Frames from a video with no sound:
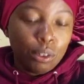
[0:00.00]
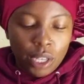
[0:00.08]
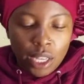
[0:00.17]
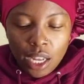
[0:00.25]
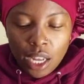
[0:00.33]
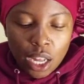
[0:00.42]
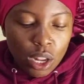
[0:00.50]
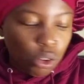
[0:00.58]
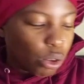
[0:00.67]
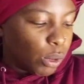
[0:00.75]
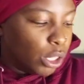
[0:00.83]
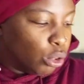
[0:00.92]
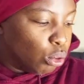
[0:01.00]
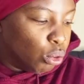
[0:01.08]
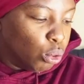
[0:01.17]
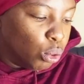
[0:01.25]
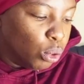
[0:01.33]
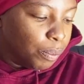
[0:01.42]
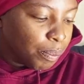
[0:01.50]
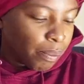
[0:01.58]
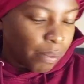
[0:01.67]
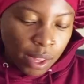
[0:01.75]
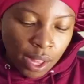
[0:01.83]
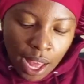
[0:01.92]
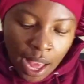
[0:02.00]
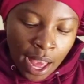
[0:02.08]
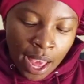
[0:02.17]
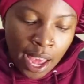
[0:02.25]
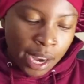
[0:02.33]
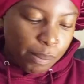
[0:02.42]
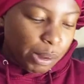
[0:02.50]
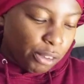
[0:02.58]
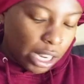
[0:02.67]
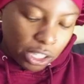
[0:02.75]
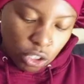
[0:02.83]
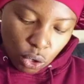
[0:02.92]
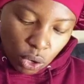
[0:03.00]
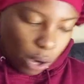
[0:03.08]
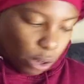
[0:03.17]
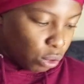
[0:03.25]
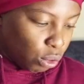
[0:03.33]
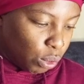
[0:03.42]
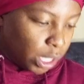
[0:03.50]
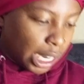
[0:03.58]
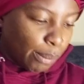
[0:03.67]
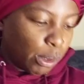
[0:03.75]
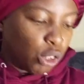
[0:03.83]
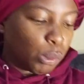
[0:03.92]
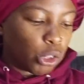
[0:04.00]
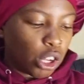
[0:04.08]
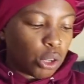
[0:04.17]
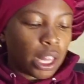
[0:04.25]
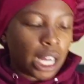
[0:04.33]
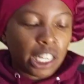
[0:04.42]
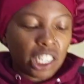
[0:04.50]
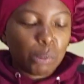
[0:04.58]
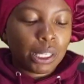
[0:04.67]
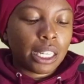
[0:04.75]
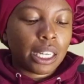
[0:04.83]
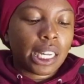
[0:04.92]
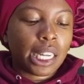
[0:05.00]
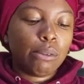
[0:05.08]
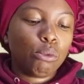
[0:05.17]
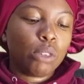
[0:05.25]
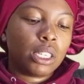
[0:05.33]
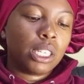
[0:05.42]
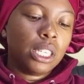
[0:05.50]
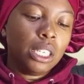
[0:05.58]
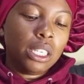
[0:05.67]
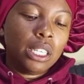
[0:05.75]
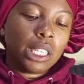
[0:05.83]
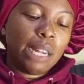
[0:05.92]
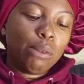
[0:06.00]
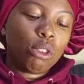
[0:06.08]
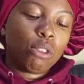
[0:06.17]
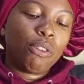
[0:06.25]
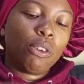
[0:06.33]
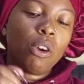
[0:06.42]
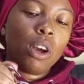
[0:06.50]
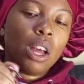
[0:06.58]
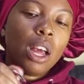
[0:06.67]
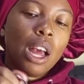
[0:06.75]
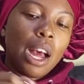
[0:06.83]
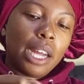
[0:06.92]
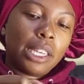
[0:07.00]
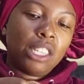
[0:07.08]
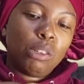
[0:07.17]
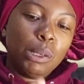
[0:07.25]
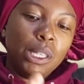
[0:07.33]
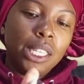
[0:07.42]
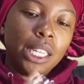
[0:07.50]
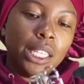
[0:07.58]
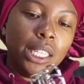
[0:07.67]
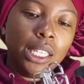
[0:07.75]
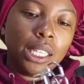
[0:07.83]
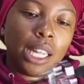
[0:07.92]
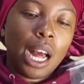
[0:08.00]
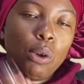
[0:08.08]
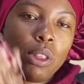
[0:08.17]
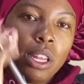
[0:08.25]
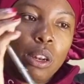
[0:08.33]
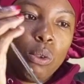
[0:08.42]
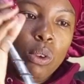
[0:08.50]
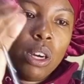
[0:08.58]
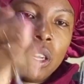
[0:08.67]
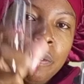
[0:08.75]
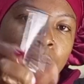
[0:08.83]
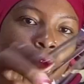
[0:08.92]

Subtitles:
Okay, so what you do, and before I show you how you do it, I'm going to be showing you the attachments that comes with it. It comes with four attachments, and this is how they look.